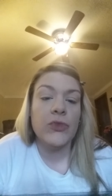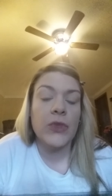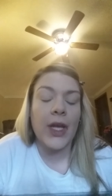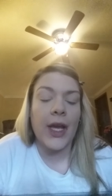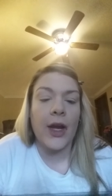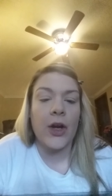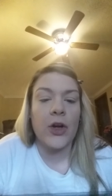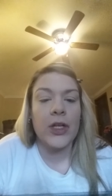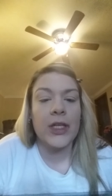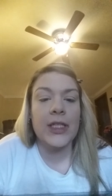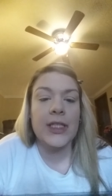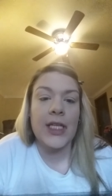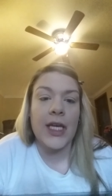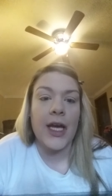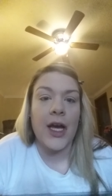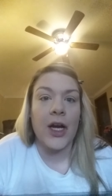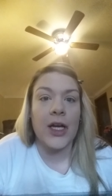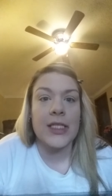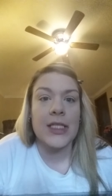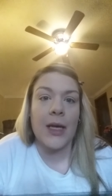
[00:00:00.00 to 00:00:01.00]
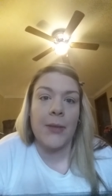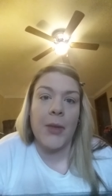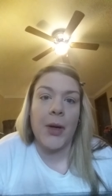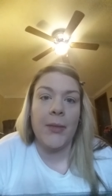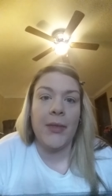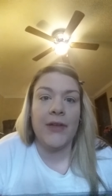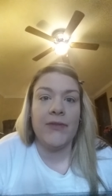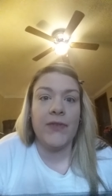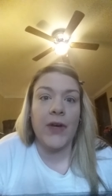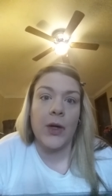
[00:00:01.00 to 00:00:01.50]
Can't really tell because I'm on
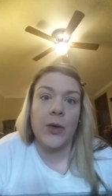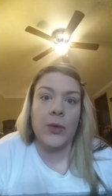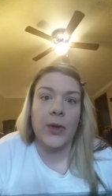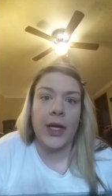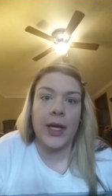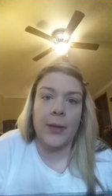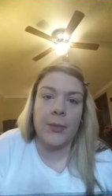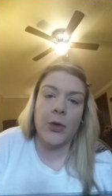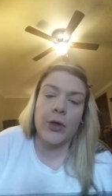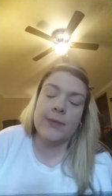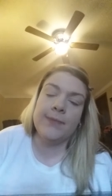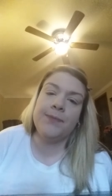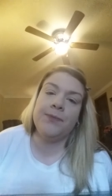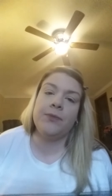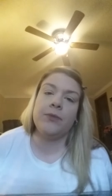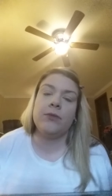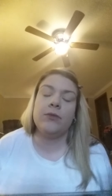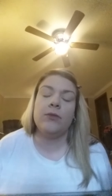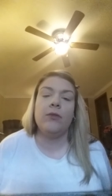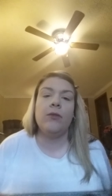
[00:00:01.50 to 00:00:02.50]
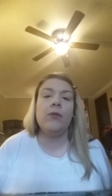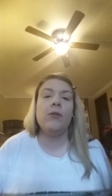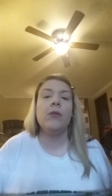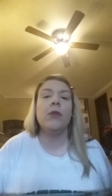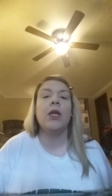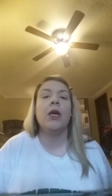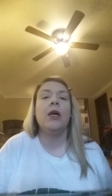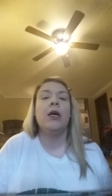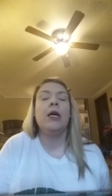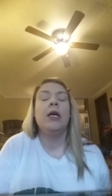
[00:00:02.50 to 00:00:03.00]
my phone camera.
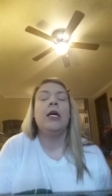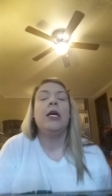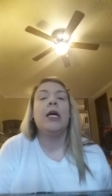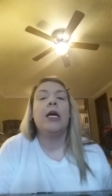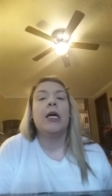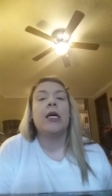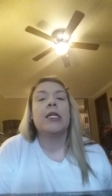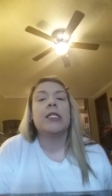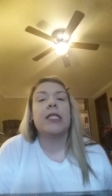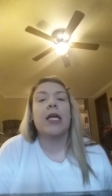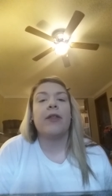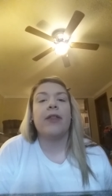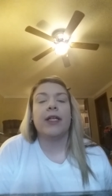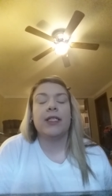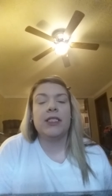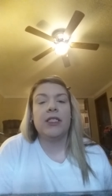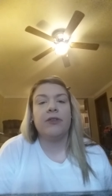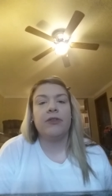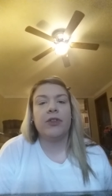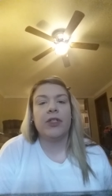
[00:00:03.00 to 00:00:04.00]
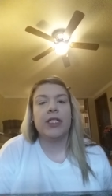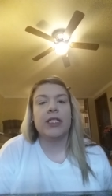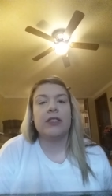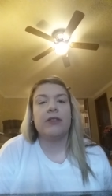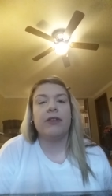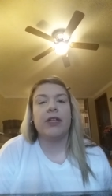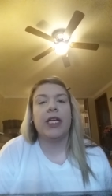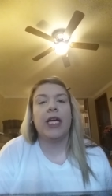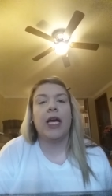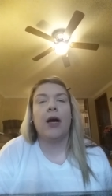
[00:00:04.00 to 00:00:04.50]
So that's it for this
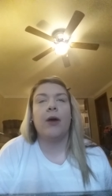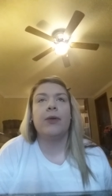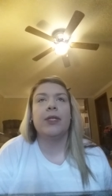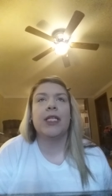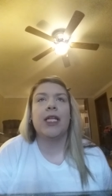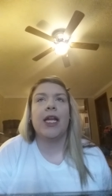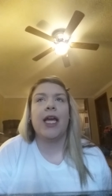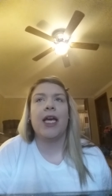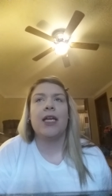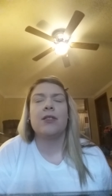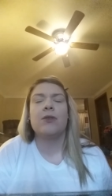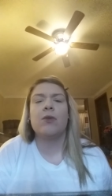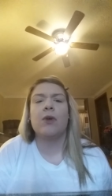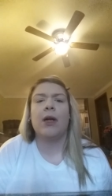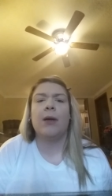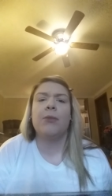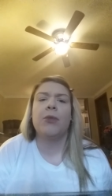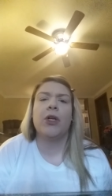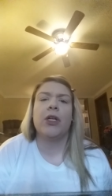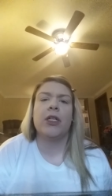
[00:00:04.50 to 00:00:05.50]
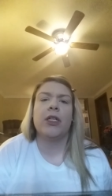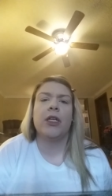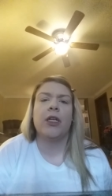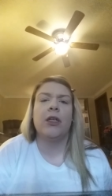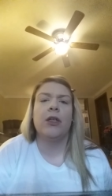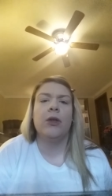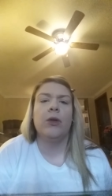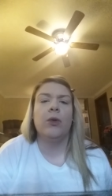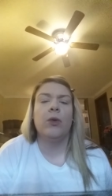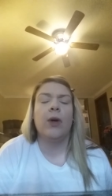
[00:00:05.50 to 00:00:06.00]
video. In the next one, I'm going to
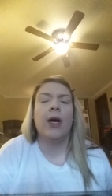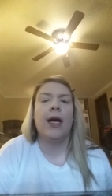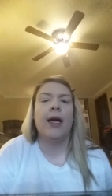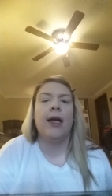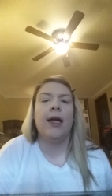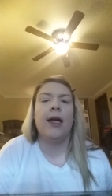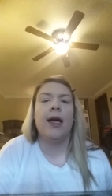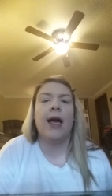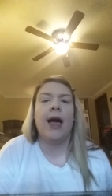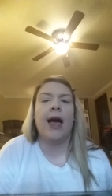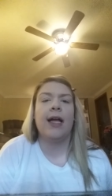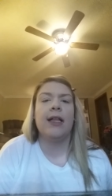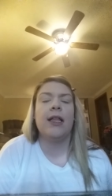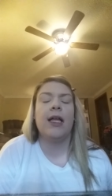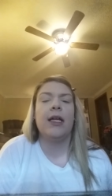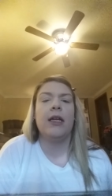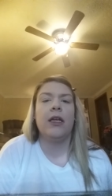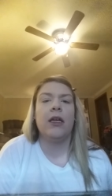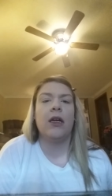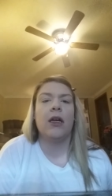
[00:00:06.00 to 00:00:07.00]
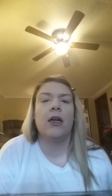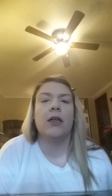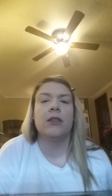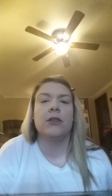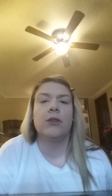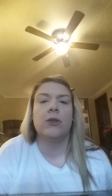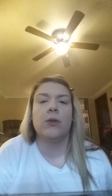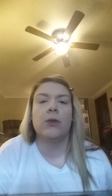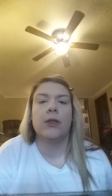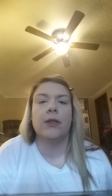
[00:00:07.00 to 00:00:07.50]
do highlighting and
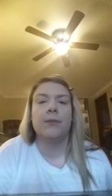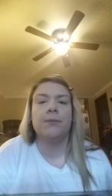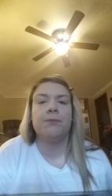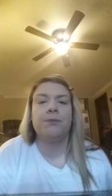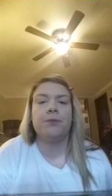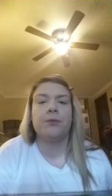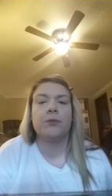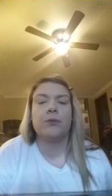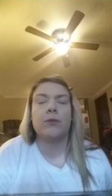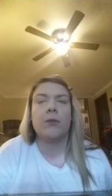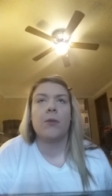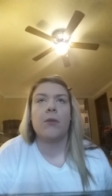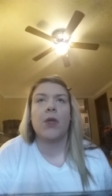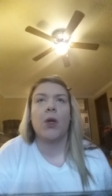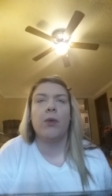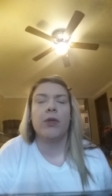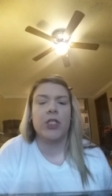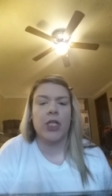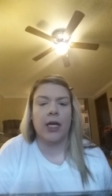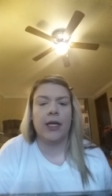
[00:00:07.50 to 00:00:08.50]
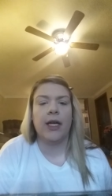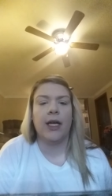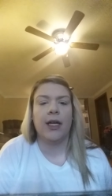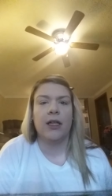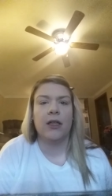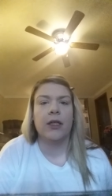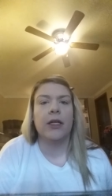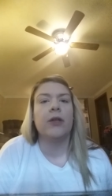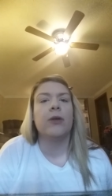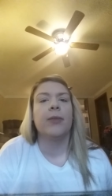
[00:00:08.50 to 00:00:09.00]
contouring, which I done a
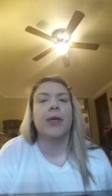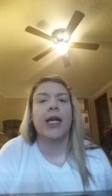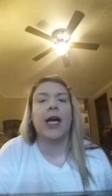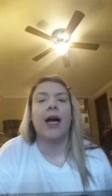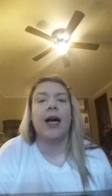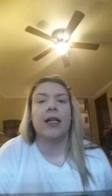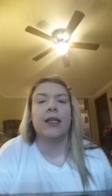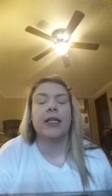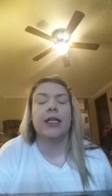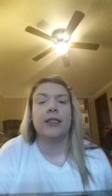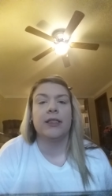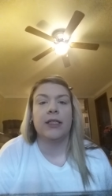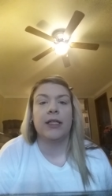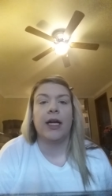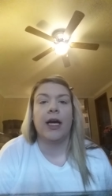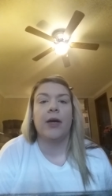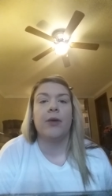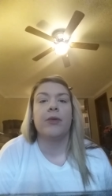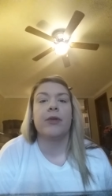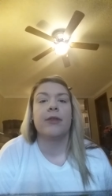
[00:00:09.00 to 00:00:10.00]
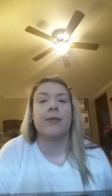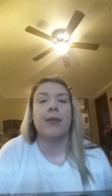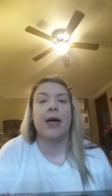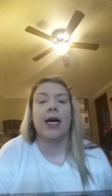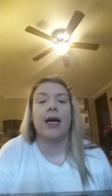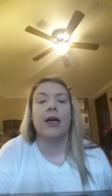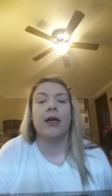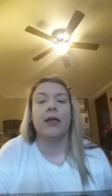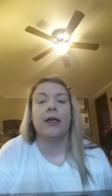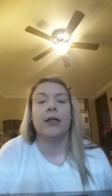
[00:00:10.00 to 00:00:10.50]
little bit of highlighting today with
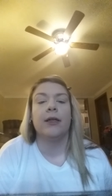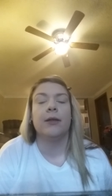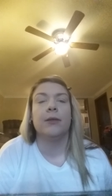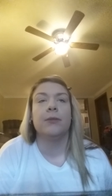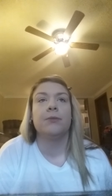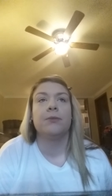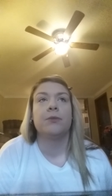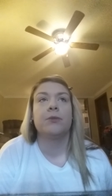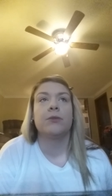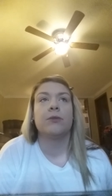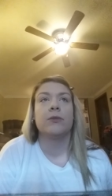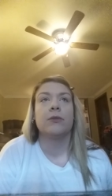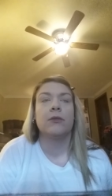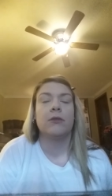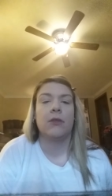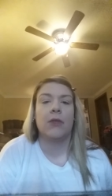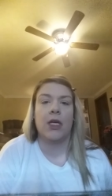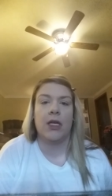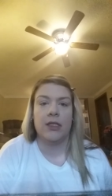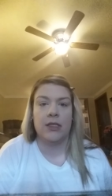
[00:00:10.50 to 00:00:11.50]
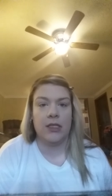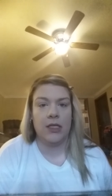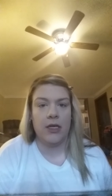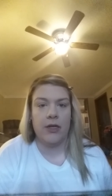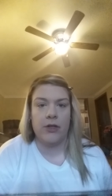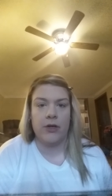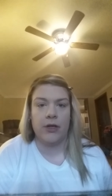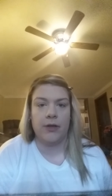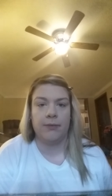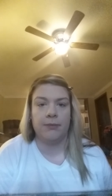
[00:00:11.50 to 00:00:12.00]
my
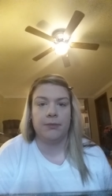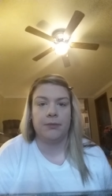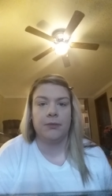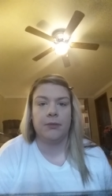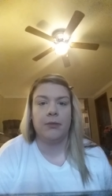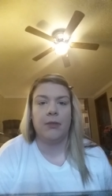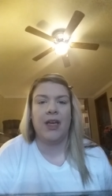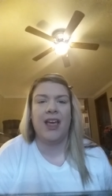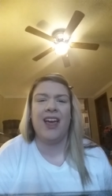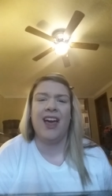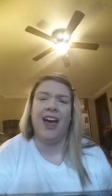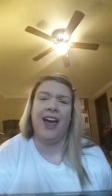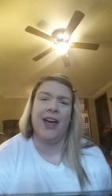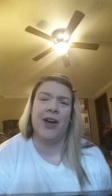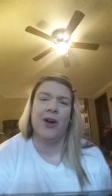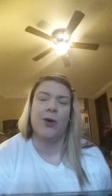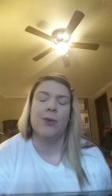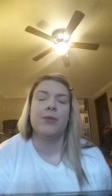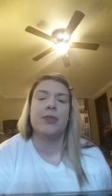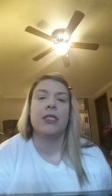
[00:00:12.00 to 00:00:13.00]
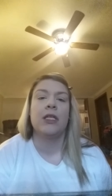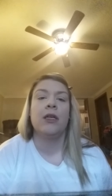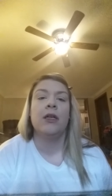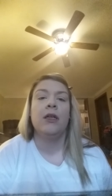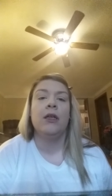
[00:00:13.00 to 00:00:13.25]
concealer. It helps.